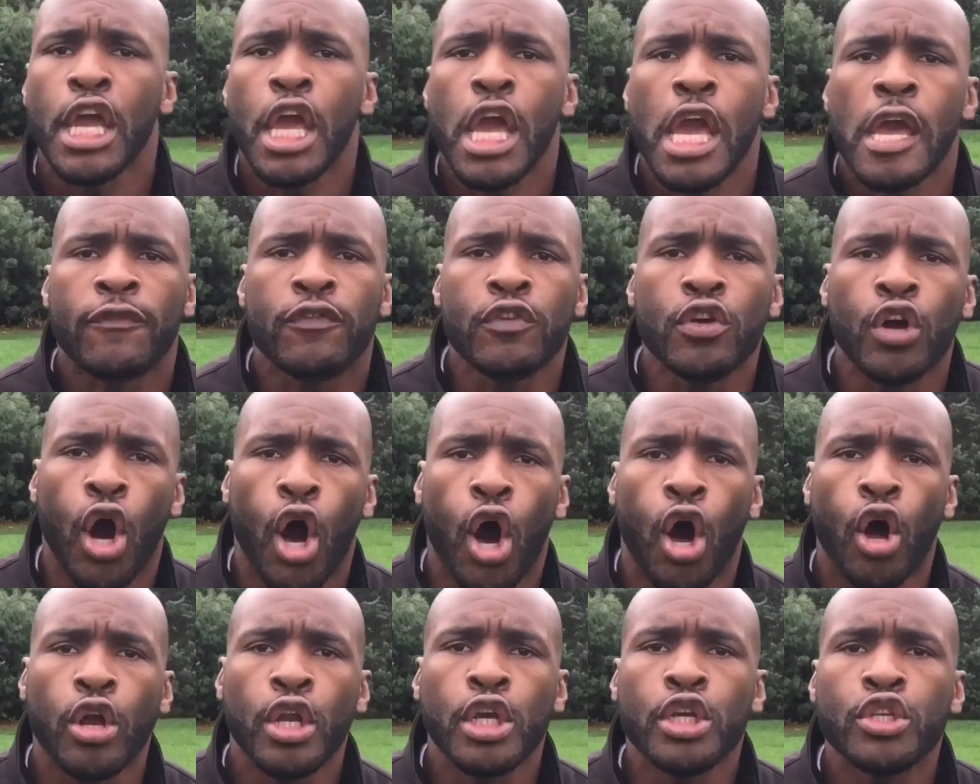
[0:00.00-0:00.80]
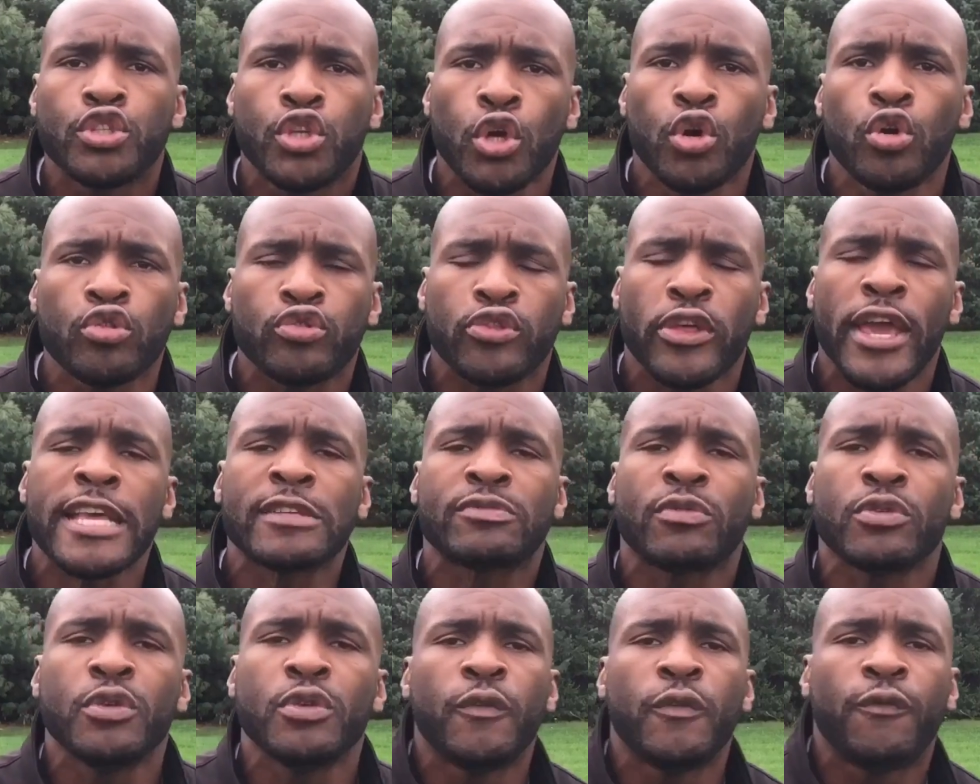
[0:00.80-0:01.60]
If you only do
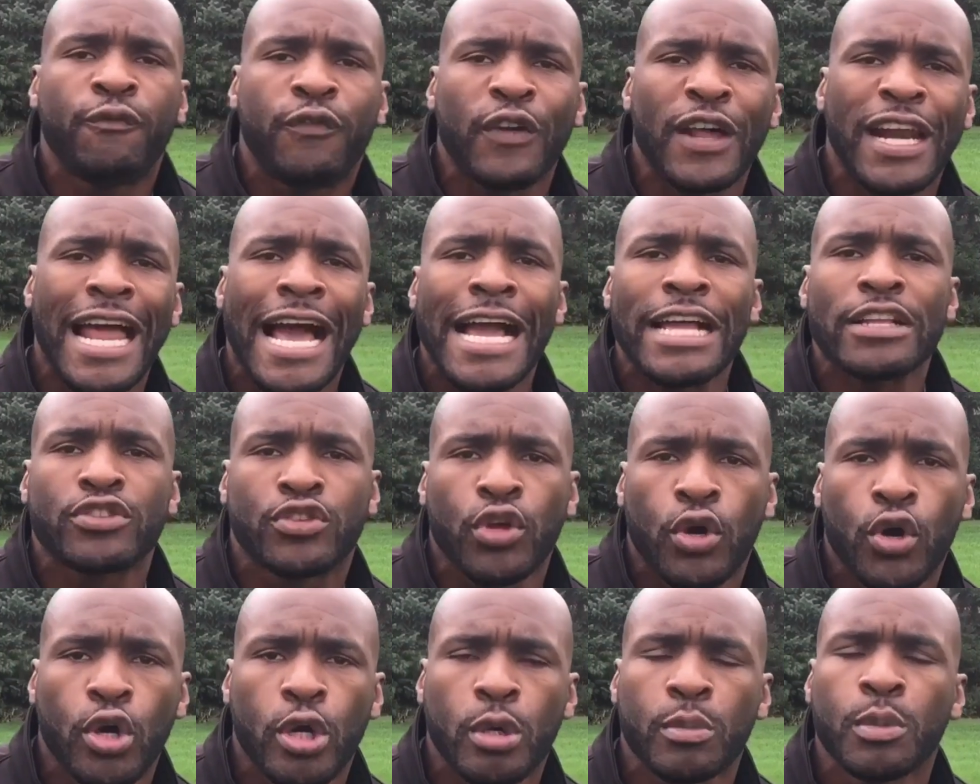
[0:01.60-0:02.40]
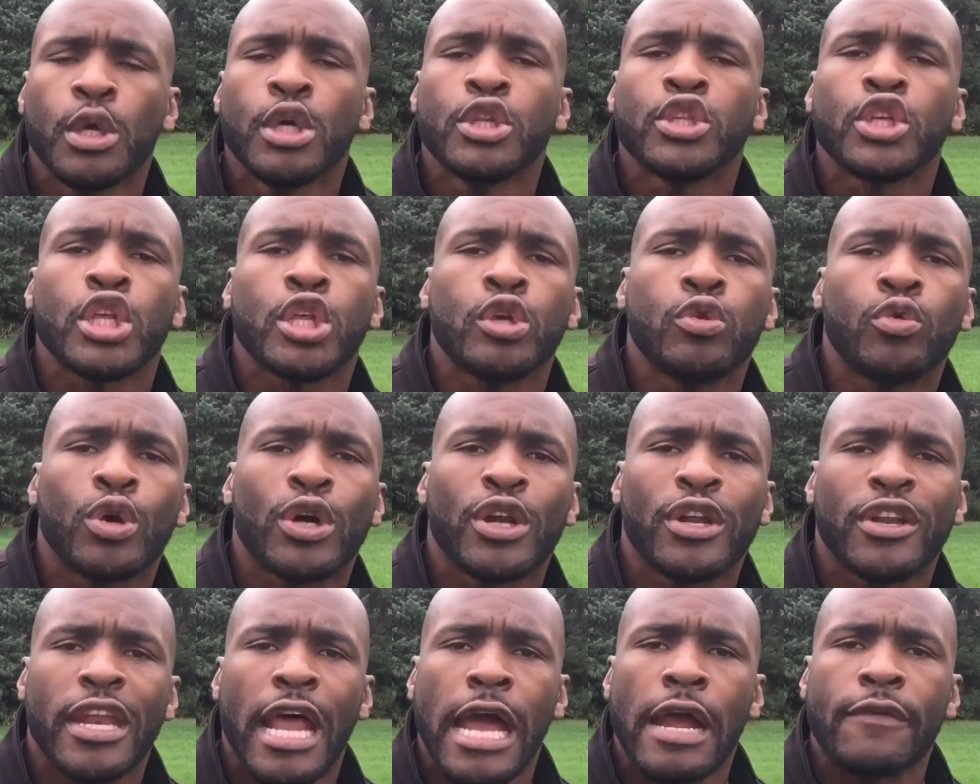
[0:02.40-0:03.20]
things feel like doing them, then you
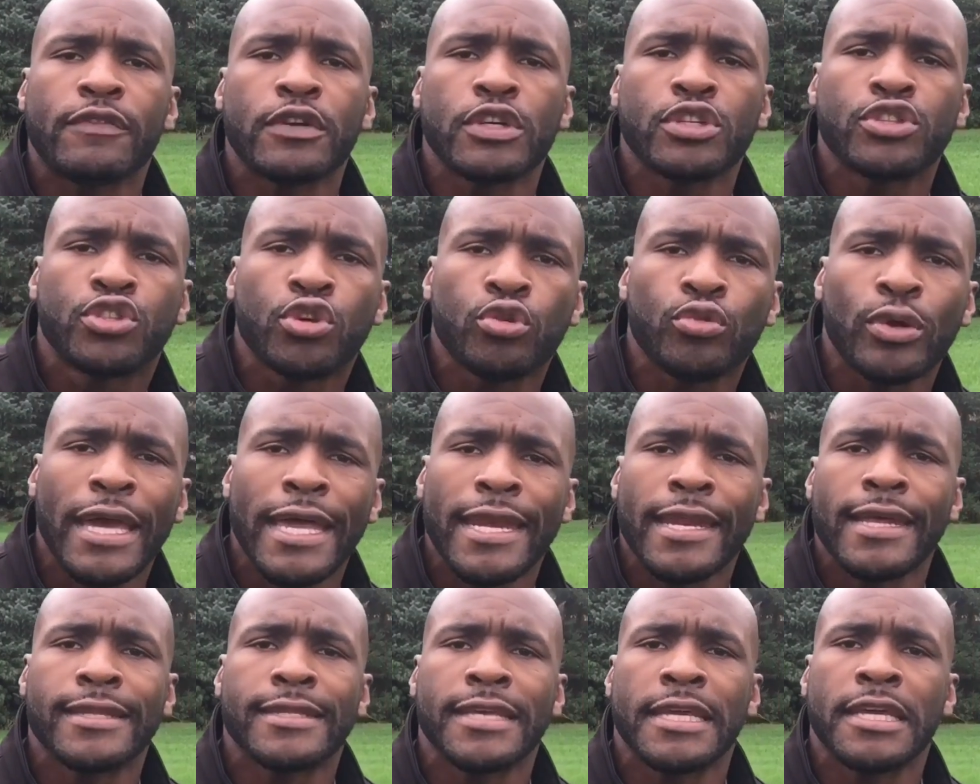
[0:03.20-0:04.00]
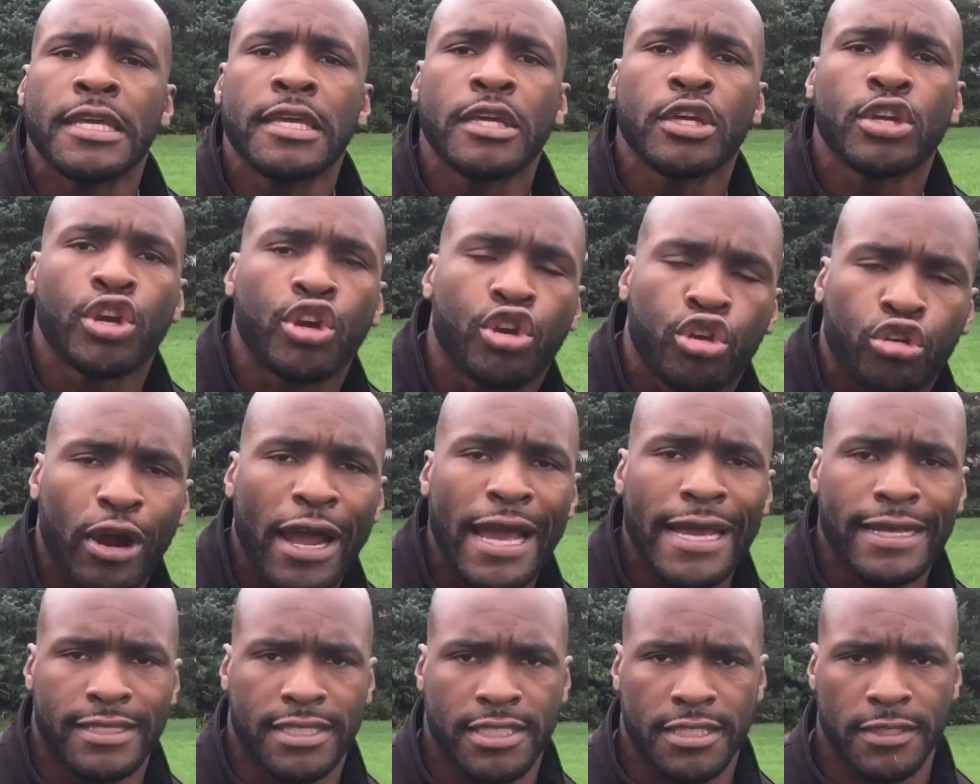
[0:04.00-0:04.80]
will never do anything
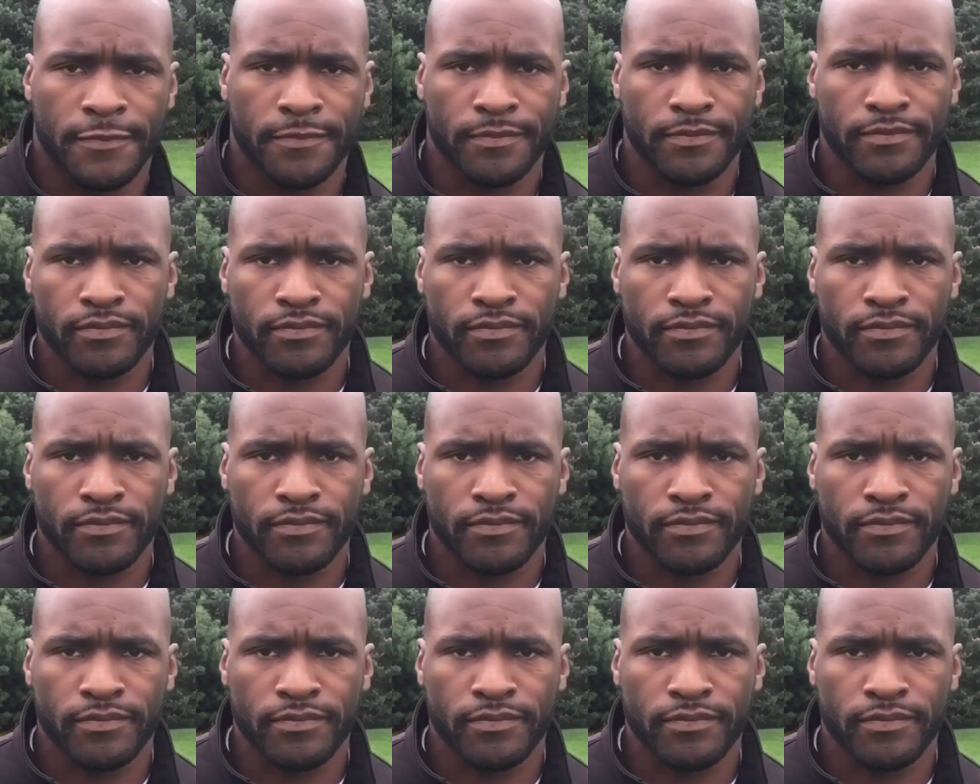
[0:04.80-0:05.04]
great.